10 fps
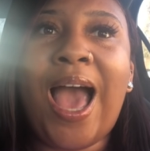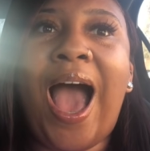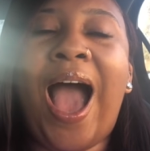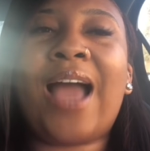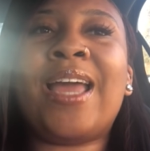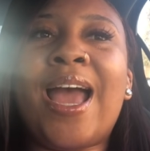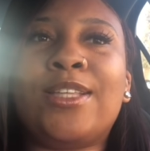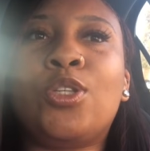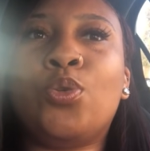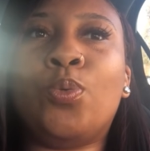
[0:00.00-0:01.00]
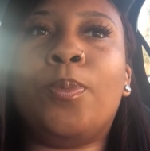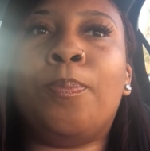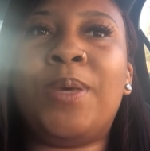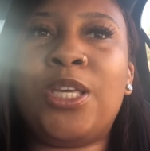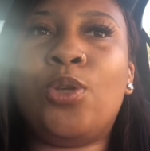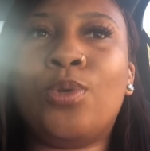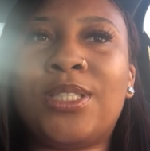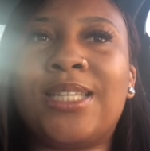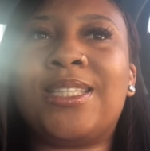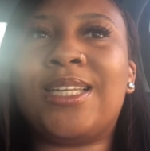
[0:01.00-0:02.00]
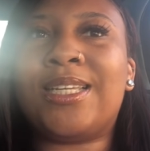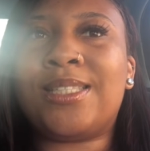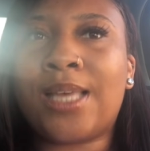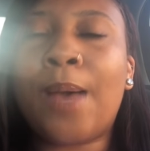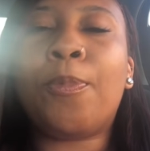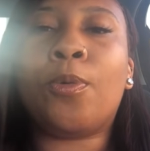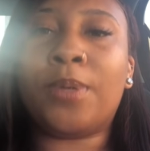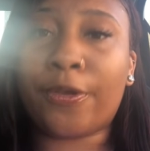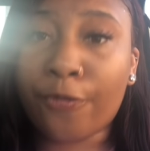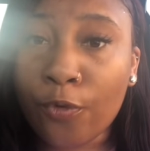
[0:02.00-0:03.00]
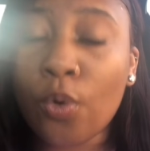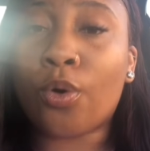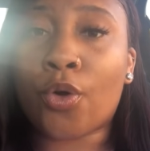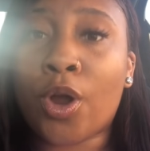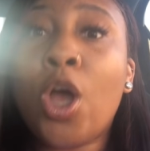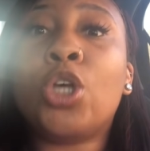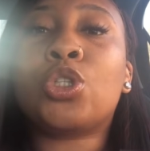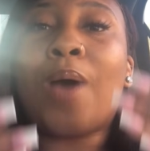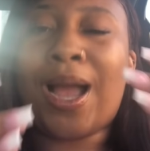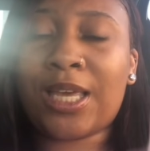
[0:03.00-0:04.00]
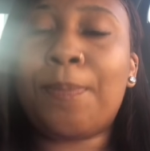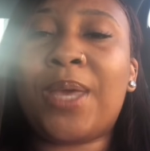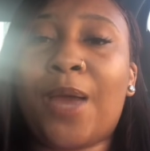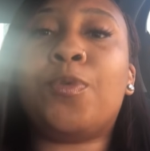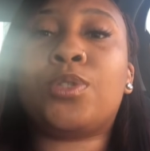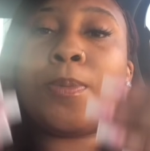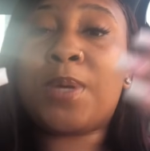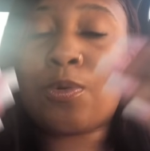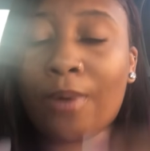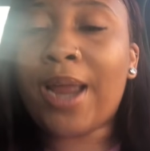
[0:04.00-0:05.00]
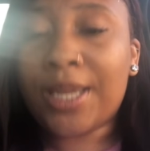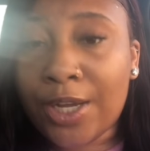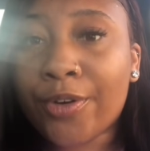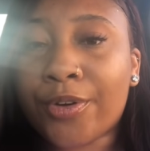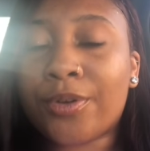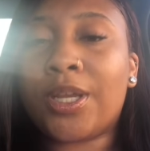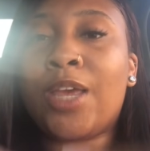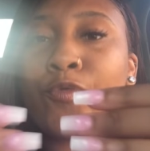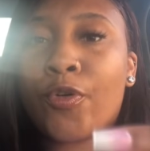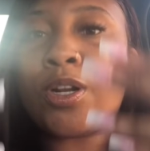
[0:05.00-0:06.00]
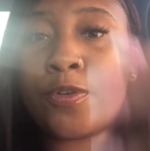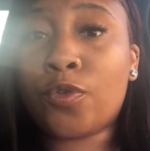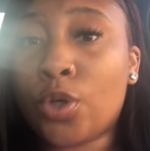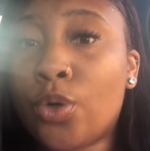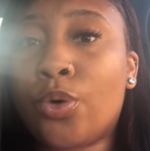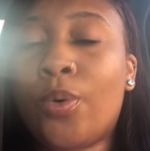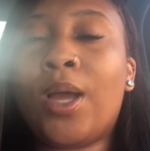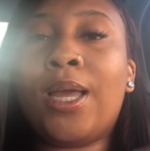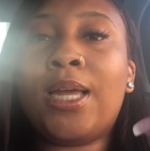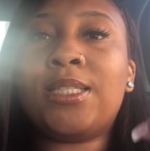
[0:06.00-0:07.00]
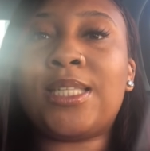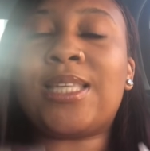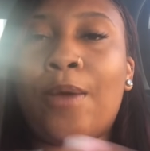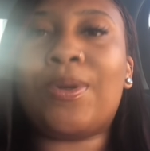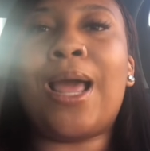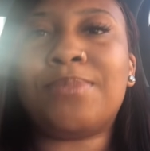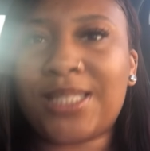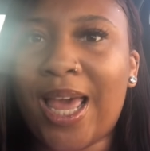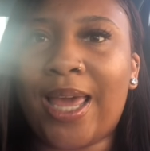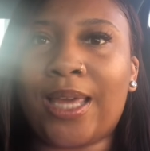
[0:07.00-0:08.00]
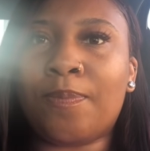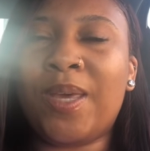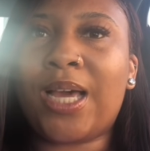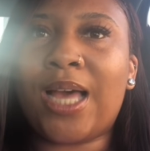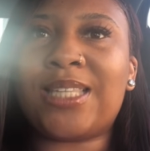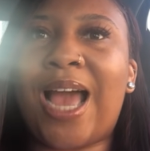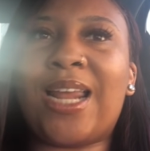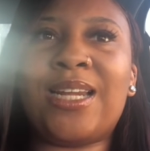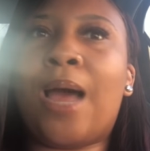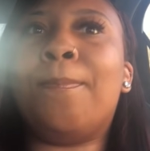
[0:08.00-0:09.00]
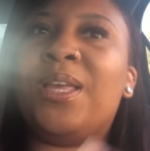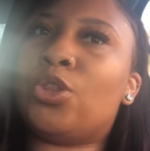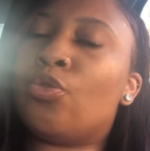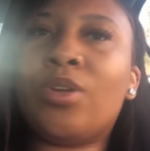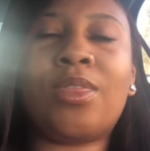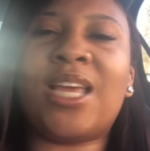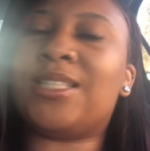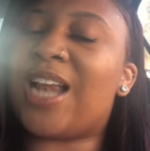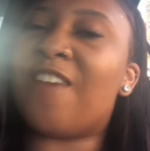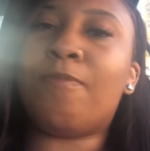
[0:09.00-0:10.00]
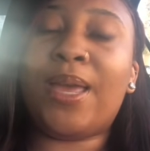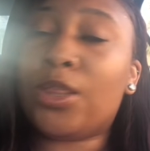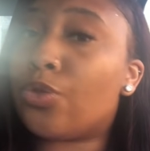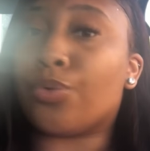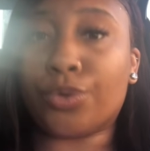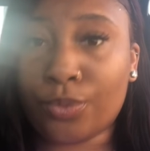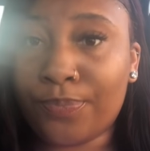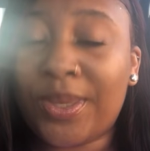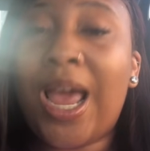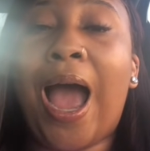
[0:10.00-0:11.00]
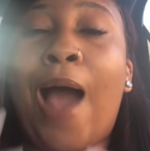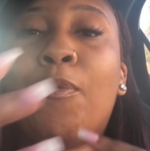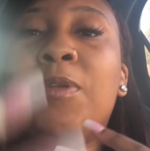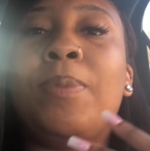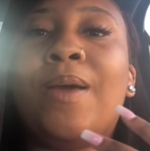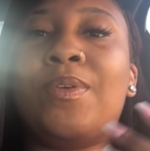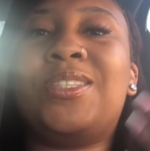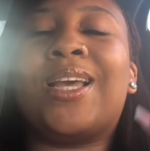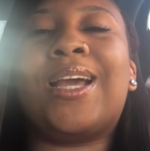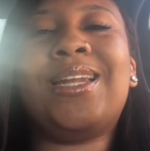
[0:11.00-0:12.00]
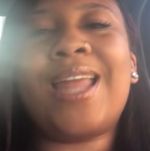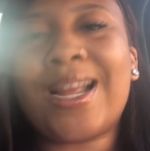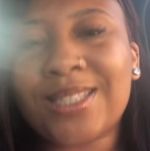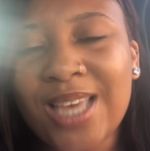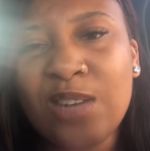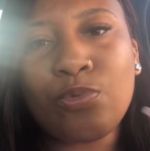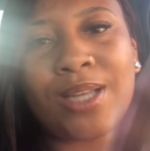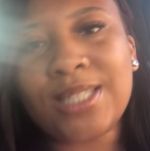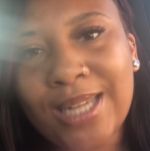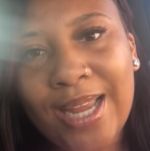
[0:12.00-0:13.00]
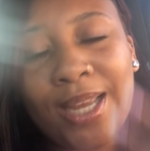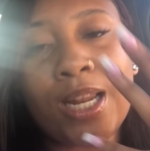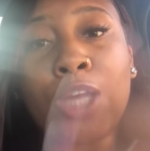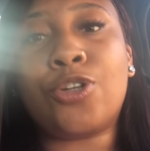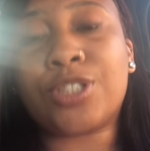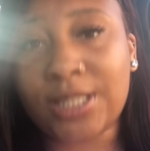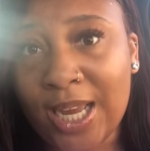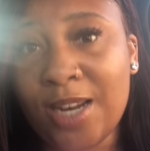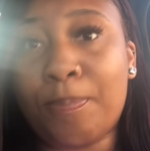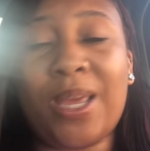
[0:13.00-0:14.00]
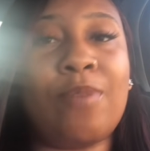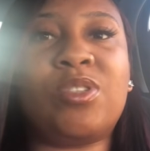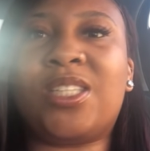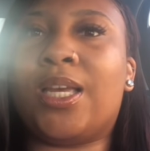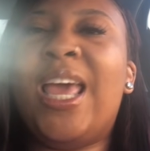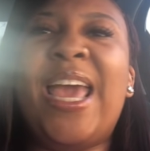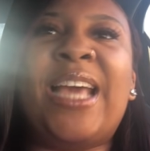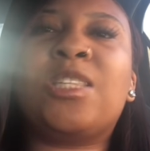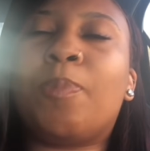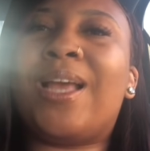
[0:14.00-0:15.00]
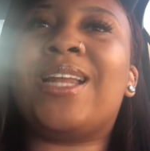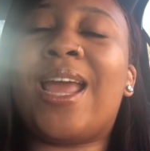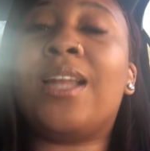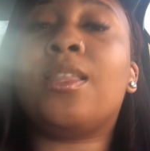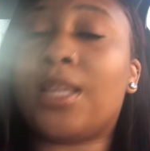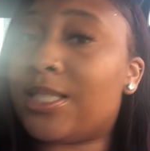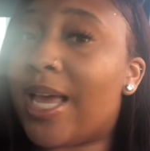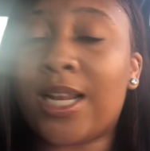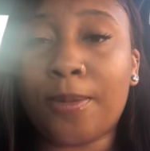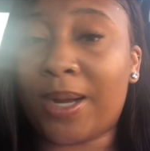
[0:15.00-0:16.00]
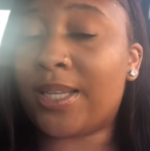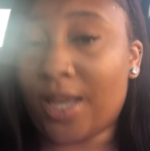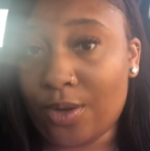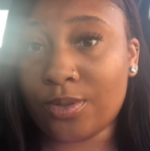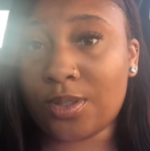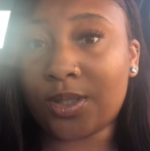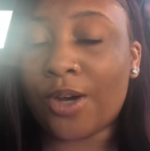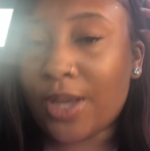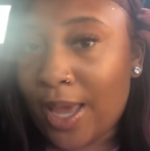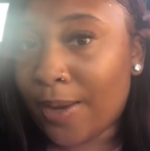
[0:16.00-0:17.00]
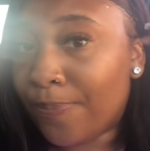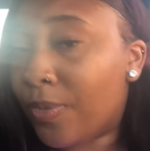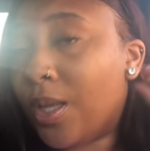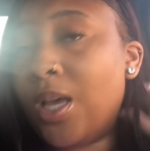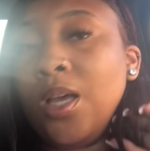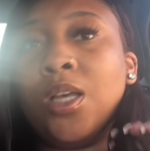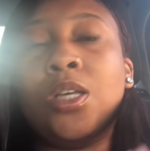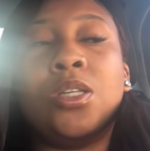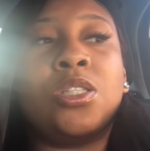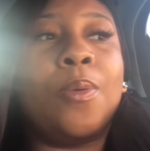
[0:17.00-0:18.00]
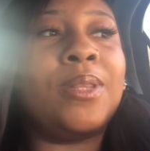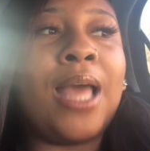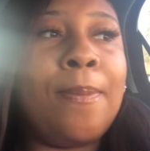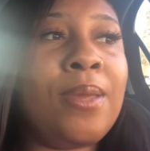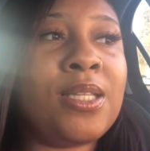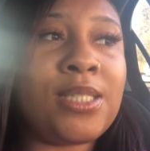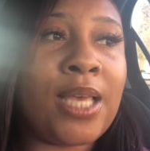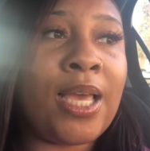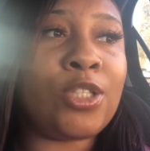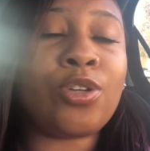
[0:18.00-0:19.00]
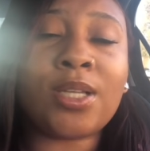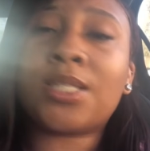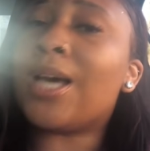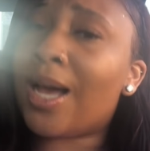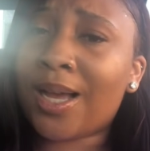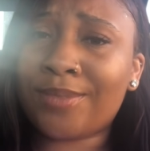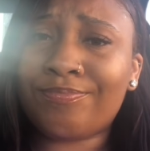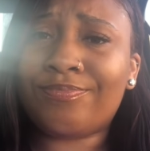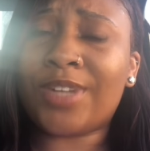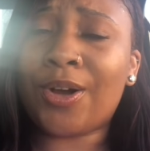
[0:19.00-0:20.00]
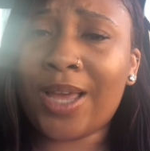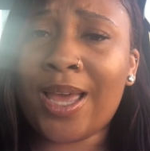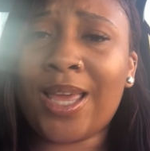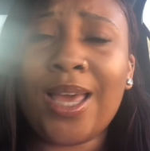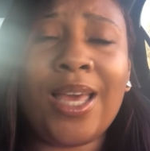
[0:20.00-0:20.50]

I had to be used as an example before so I could be able to be right here in front of you to say what I'm saying. Because had I not been through the things that I've been through, I wouldn't be able to connect and resonate and understand and be able to explain anything to anybody else. Okay? So, with that being said, trust God. Okay?